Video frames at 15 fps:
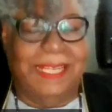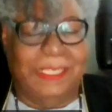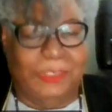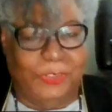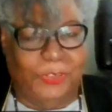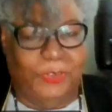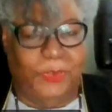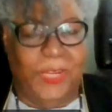
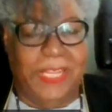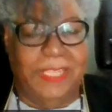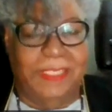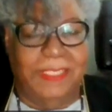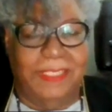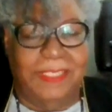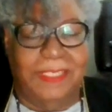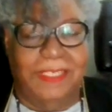and
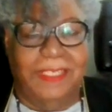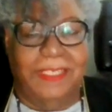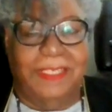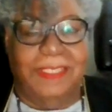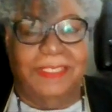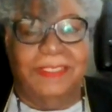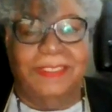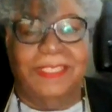strength.
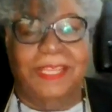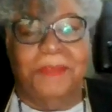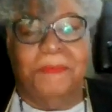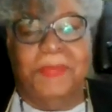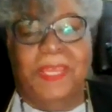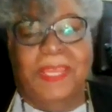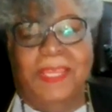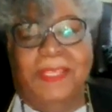They
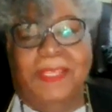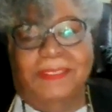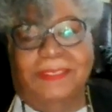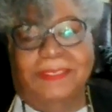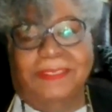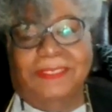may